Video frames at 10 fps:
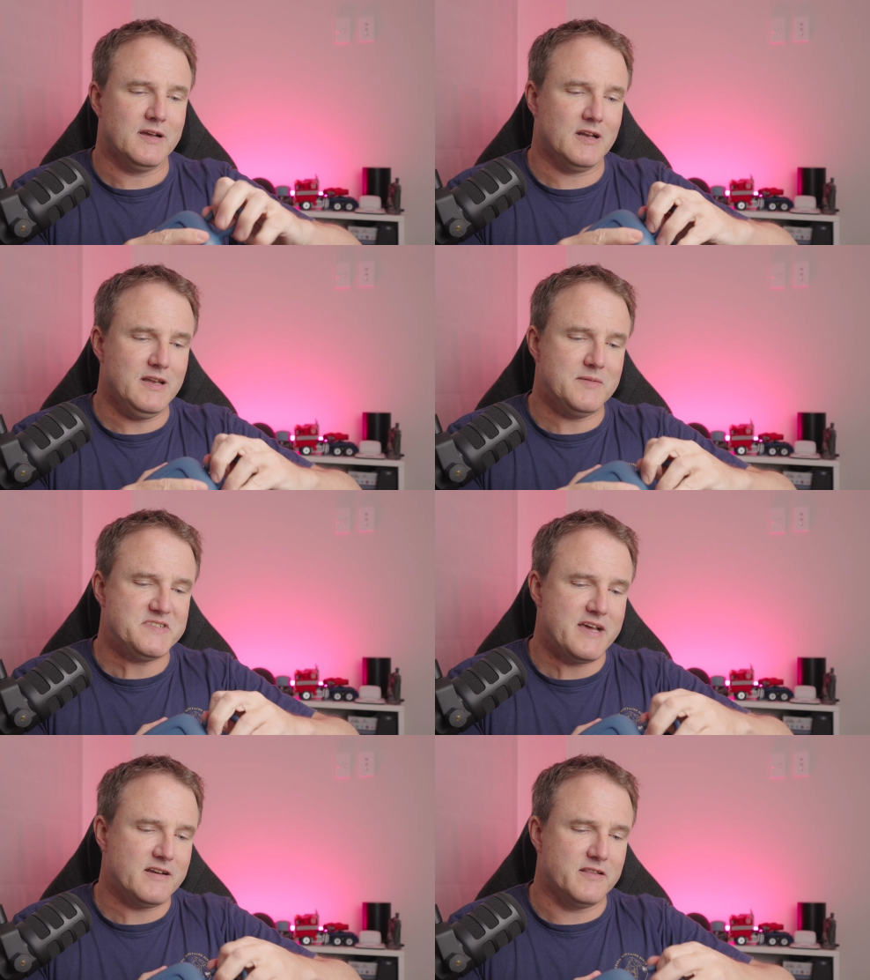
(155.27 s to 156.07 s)

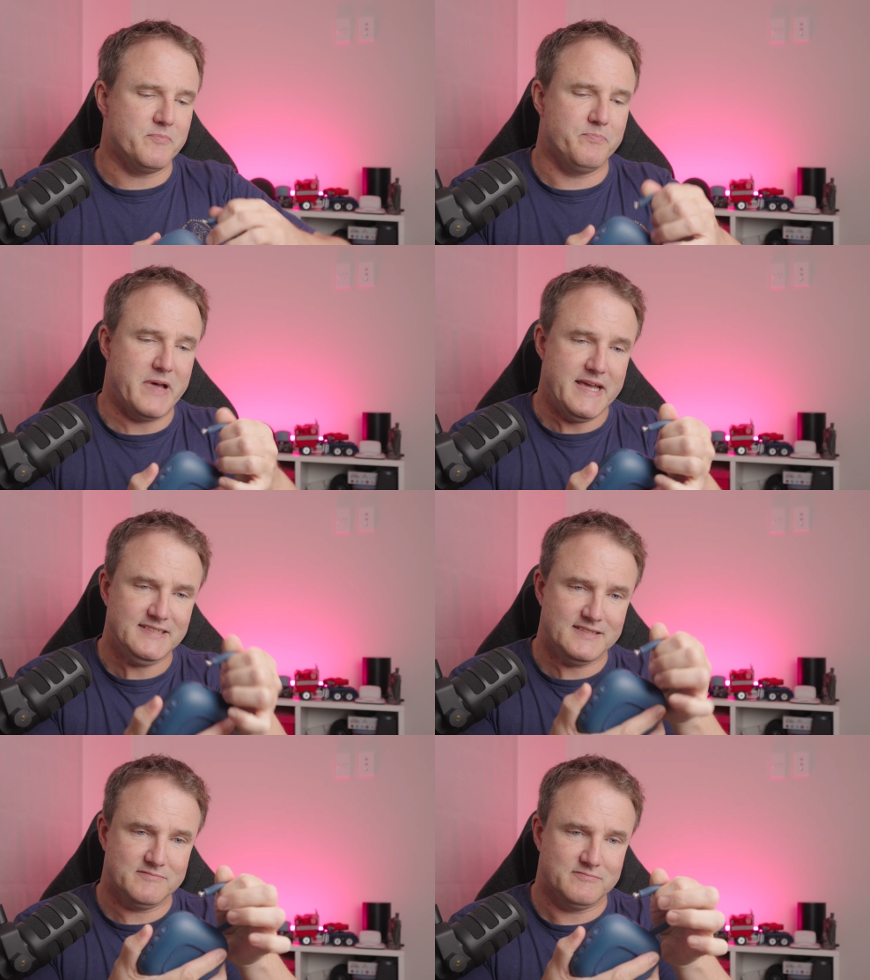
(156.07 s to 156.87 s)
clips out of the
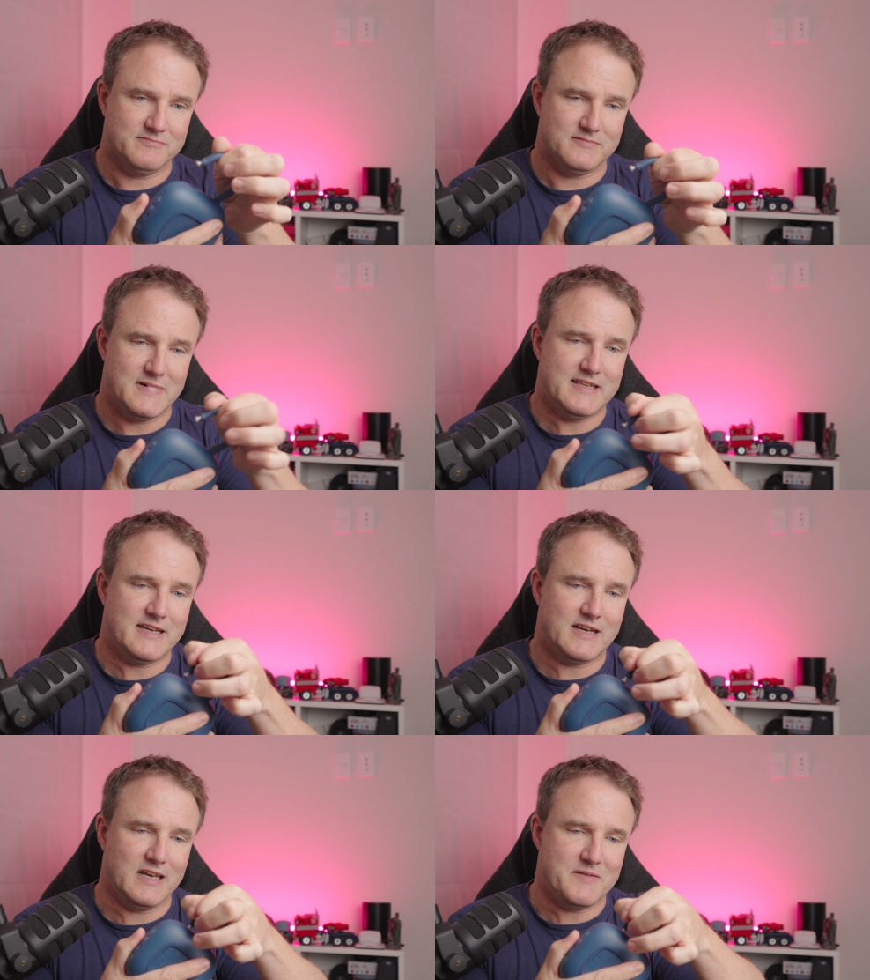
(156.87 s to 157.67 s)
base and
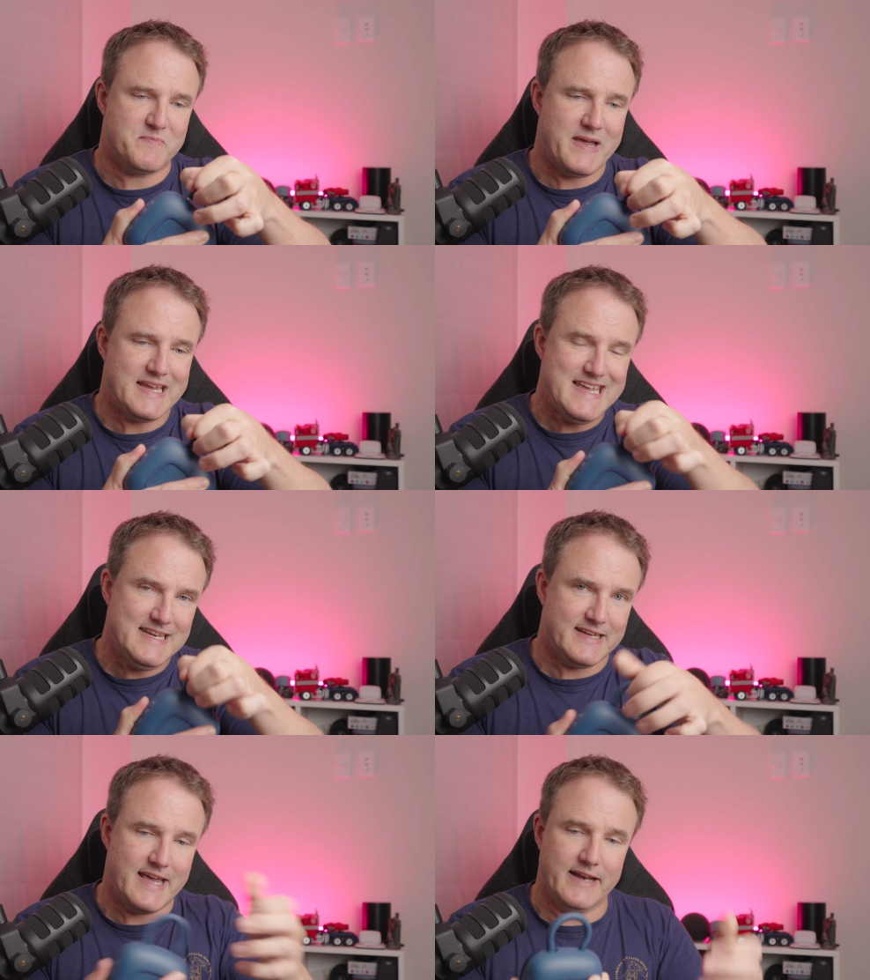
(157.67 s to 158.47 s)
then clips back
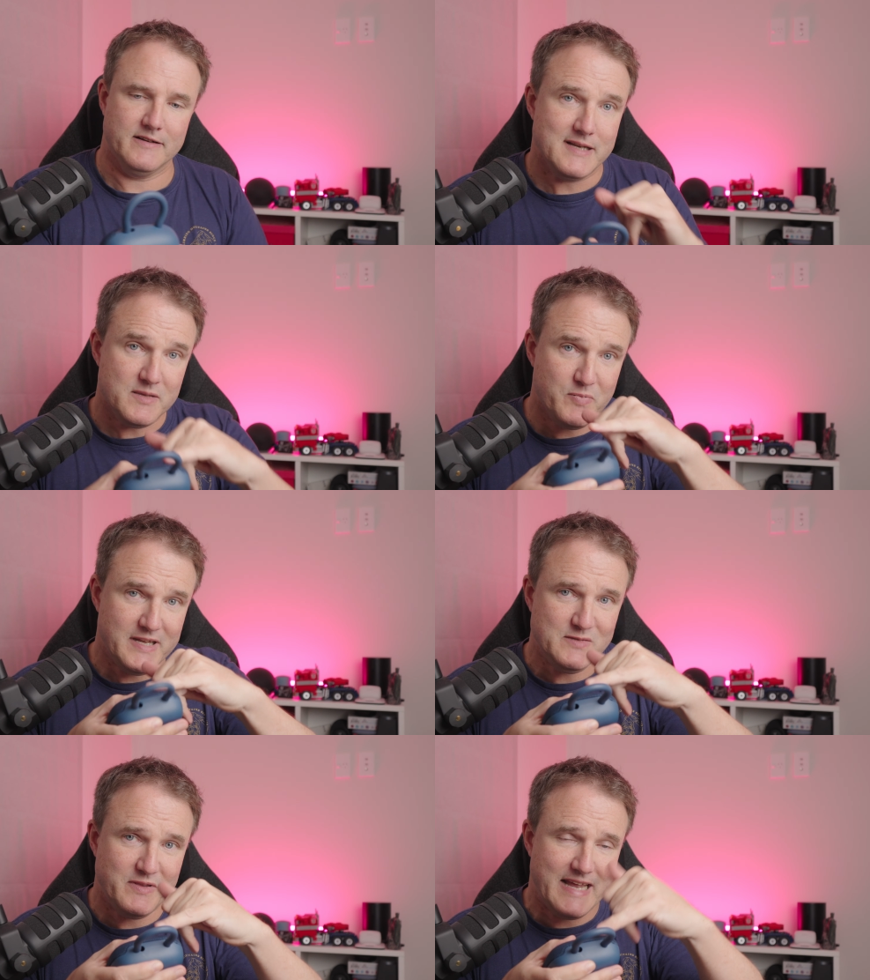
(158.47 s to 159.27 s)
in again. Now the
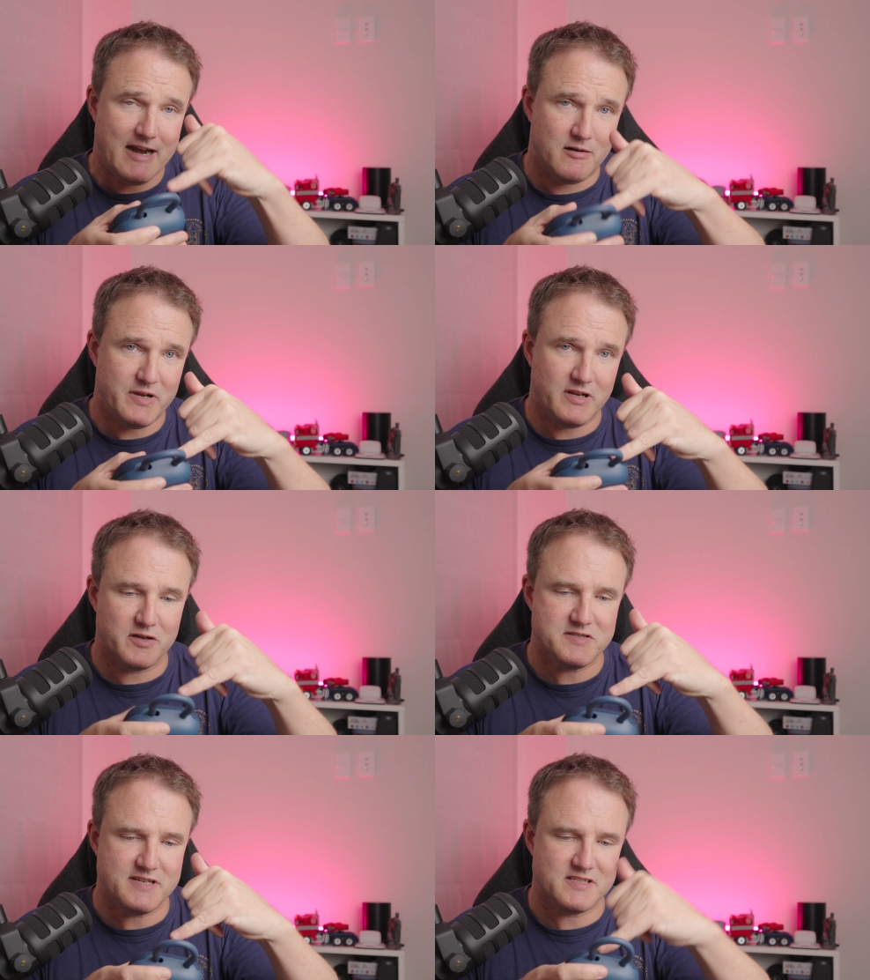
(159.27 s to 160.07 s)
place where the carabiner
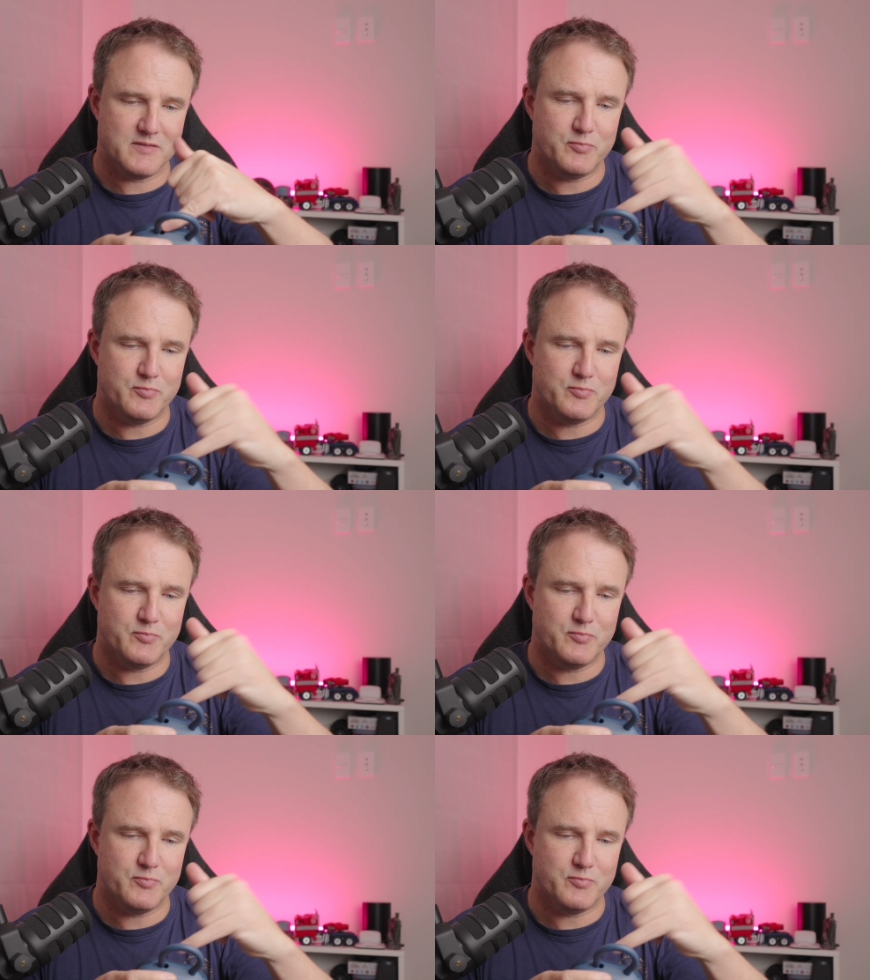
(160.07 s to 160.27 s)
goes into the